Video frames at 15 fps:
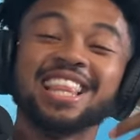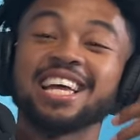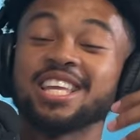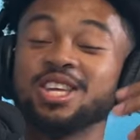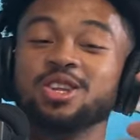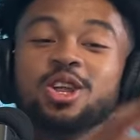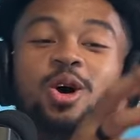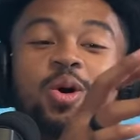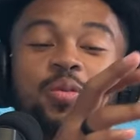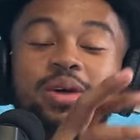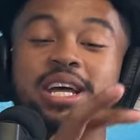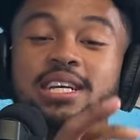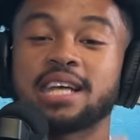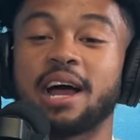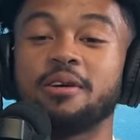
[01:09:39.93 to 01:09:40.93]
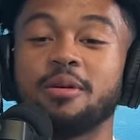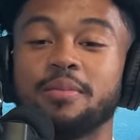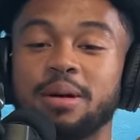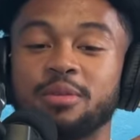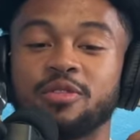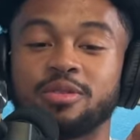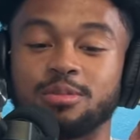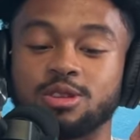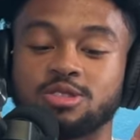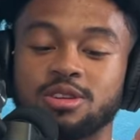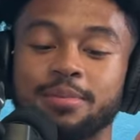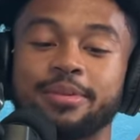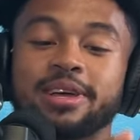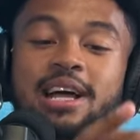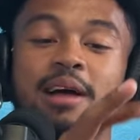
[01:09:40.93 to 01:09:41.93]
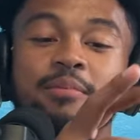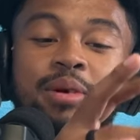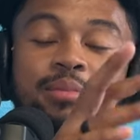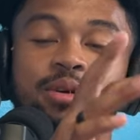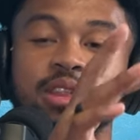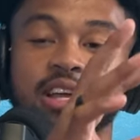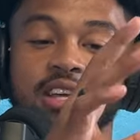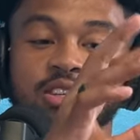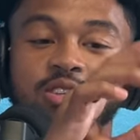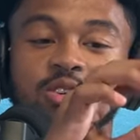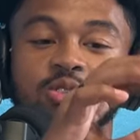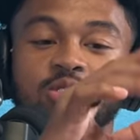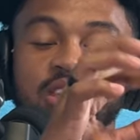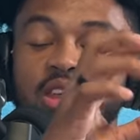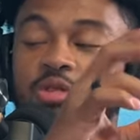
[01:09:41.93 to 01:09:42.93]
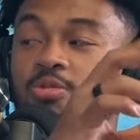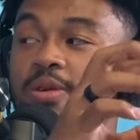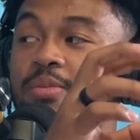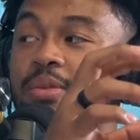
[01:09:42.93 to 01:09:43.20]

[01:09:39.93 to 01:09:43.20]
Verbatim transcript: like you know because I remember from the trumpet. I remember like because you know there's like three